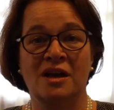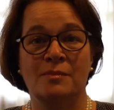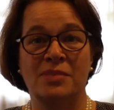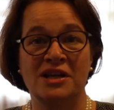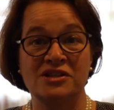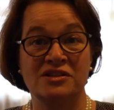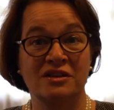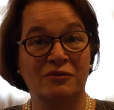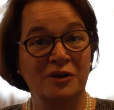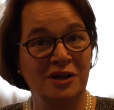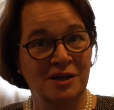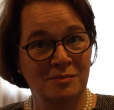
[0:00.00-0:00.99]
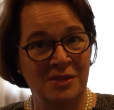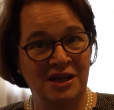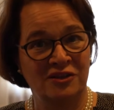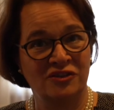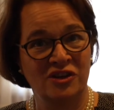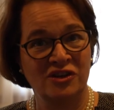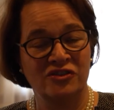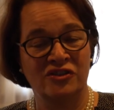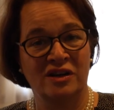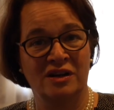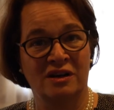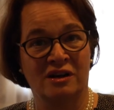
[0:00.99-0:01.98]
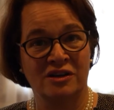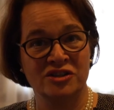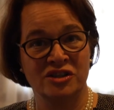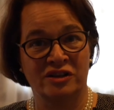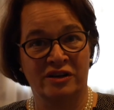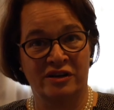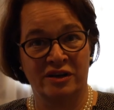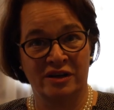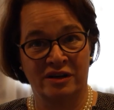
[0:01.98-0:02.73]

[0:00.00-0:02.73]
plastic-free amenities in larger